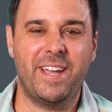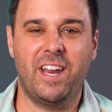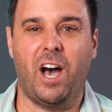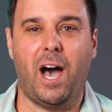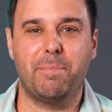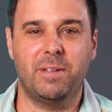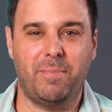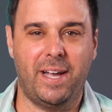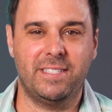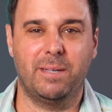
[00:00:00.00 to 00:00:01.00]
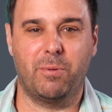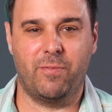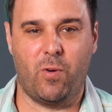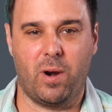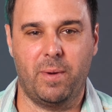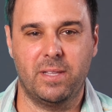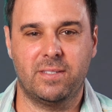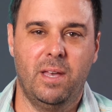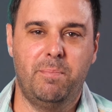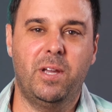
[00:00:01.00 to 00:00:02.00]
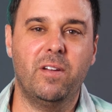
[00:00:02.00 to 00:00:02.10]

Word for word: and optimizing performance. Pura